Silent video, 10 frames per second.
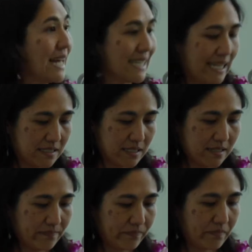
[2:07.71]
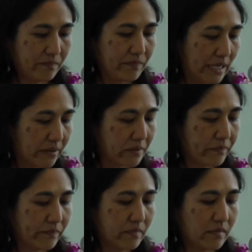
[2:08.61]
elegance, meter,
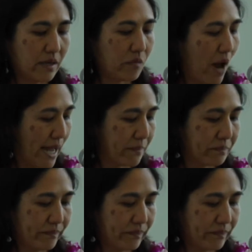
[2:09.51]
and rhyme.